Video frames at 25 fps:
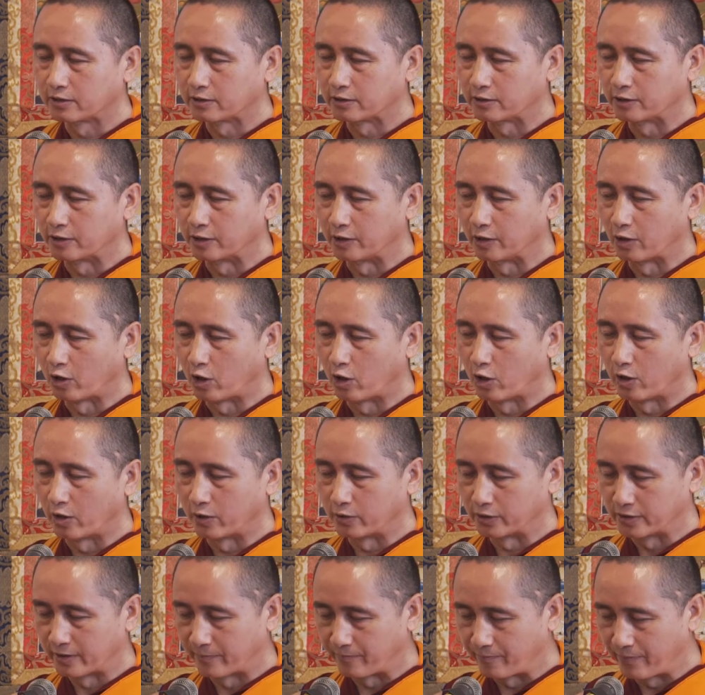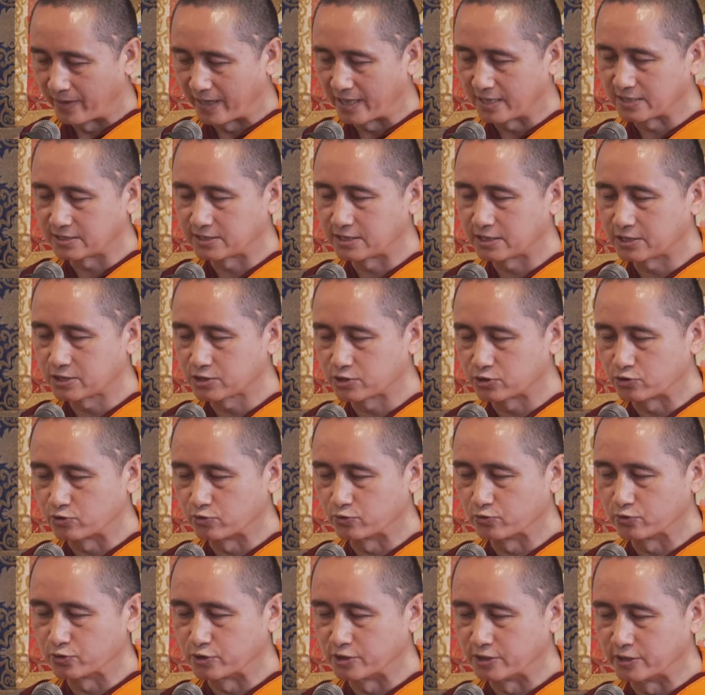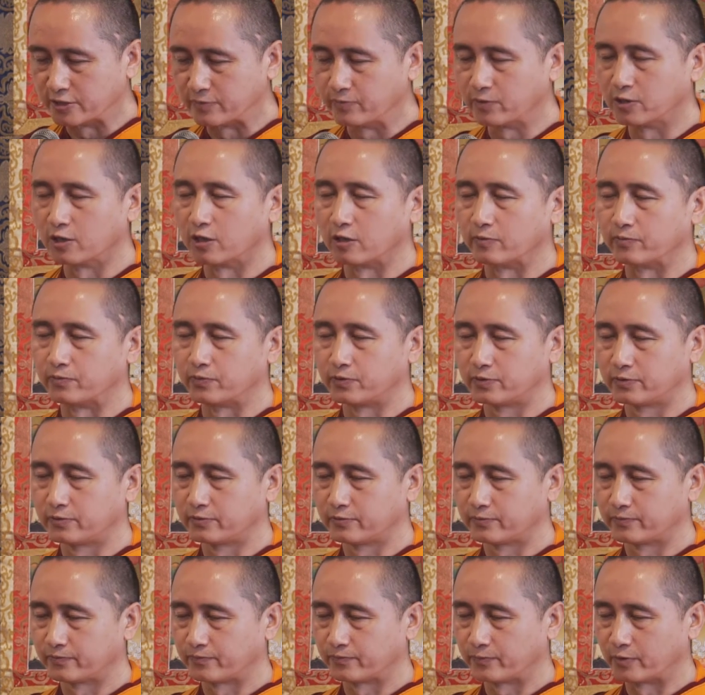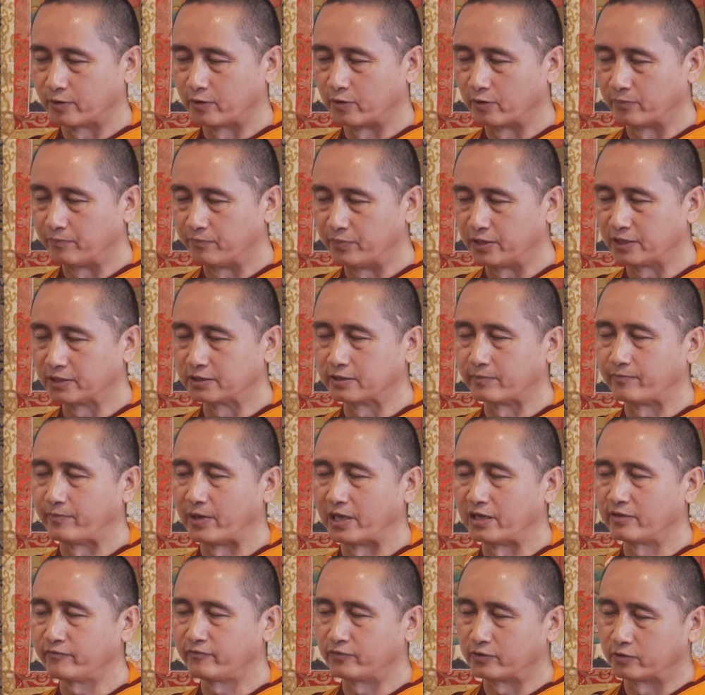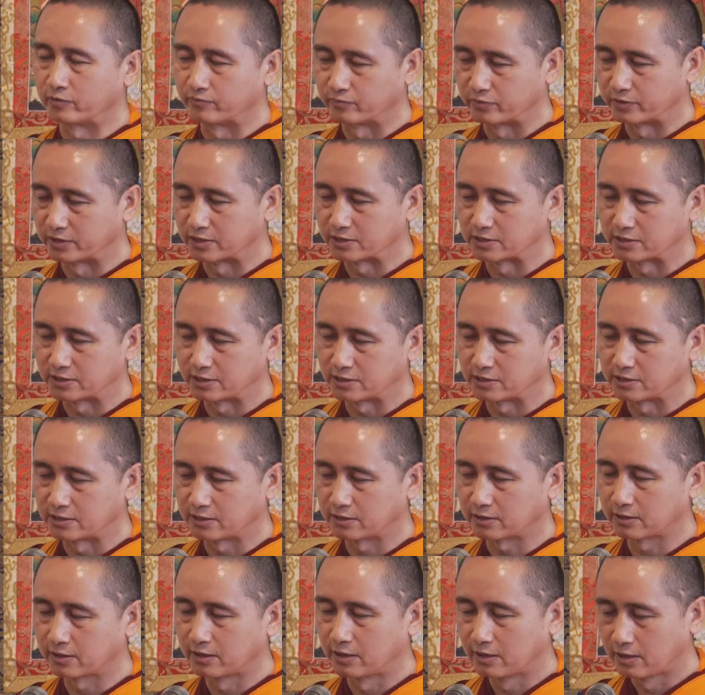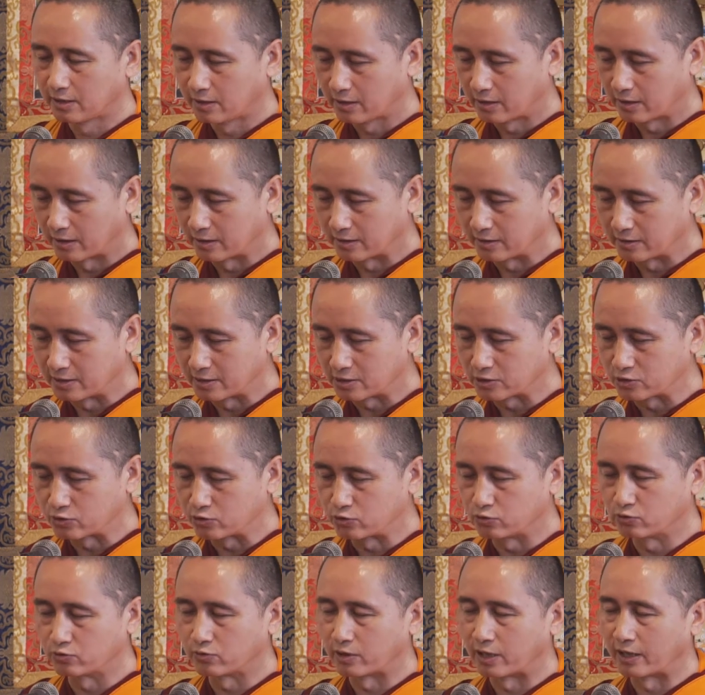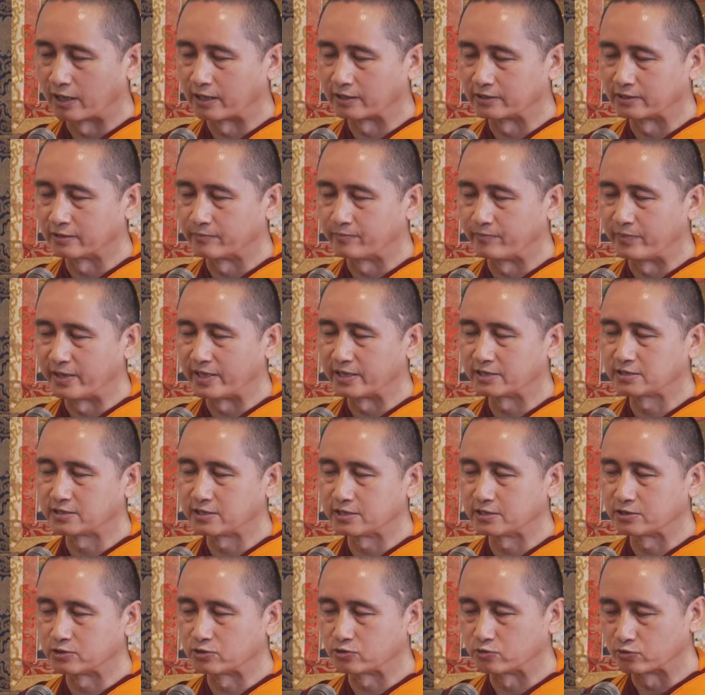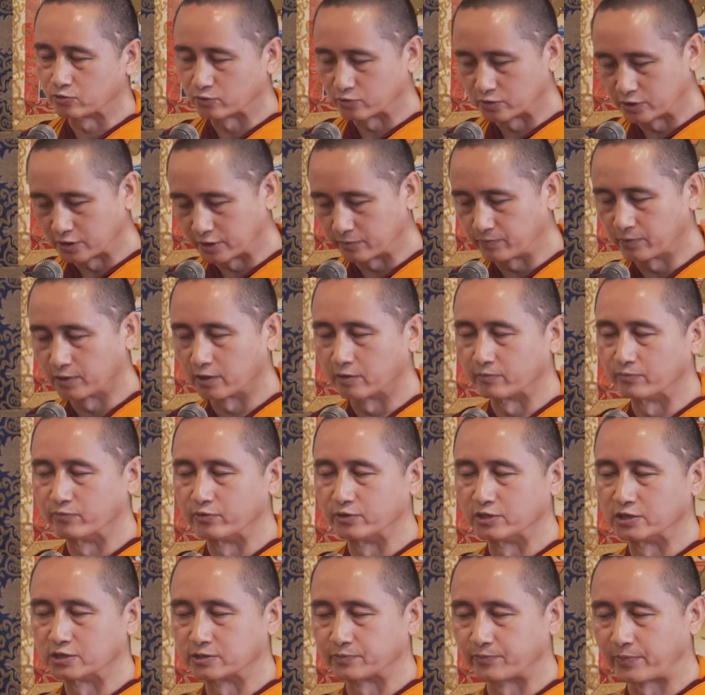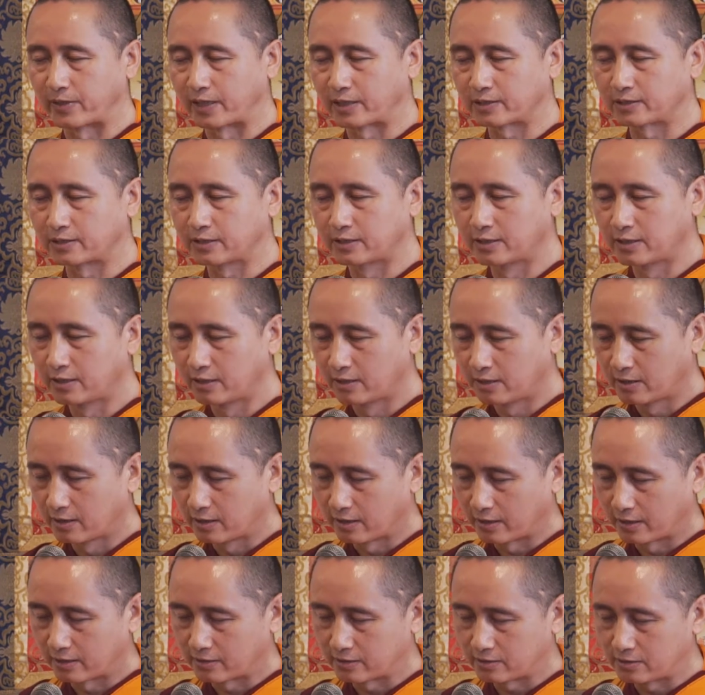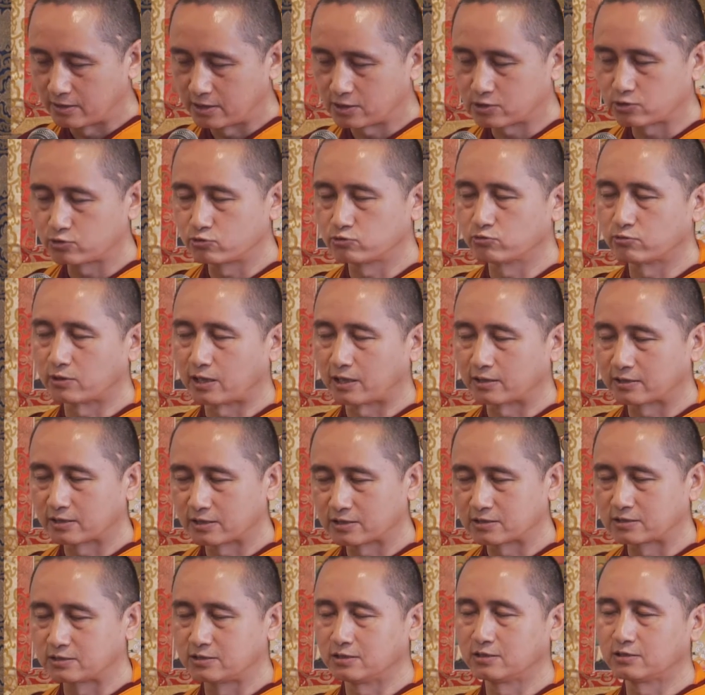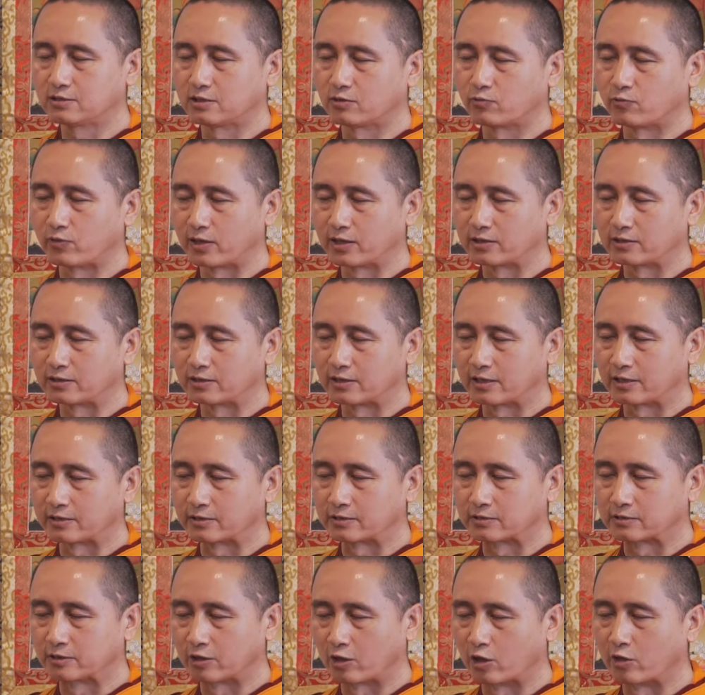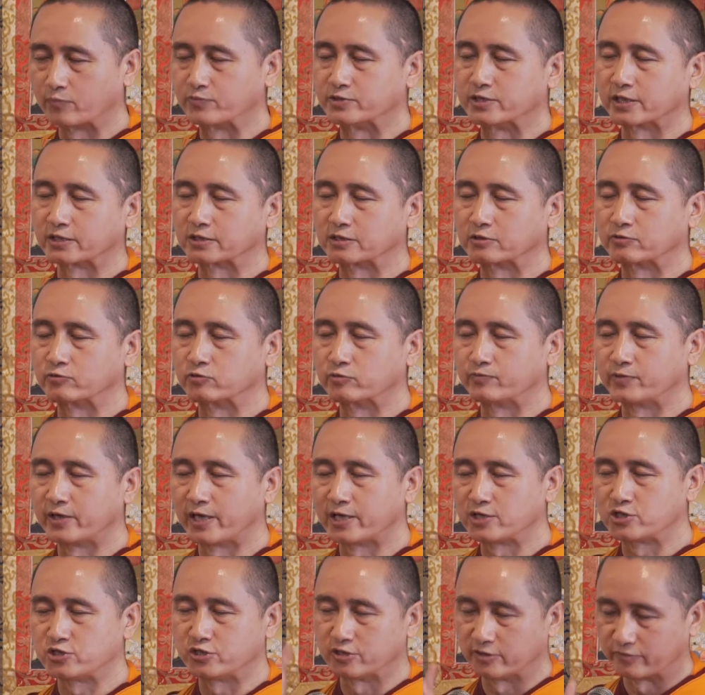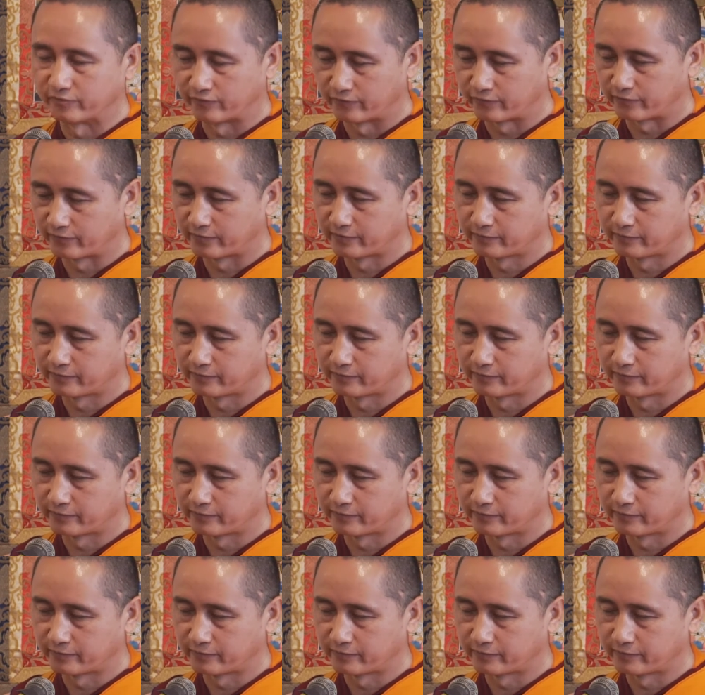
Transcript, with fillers: the, the basis to develop or bring the benefit of Buddha's teaching, and these two are the basis to develop Buddhist path, and these two are the, still the one that the objective to be achieved.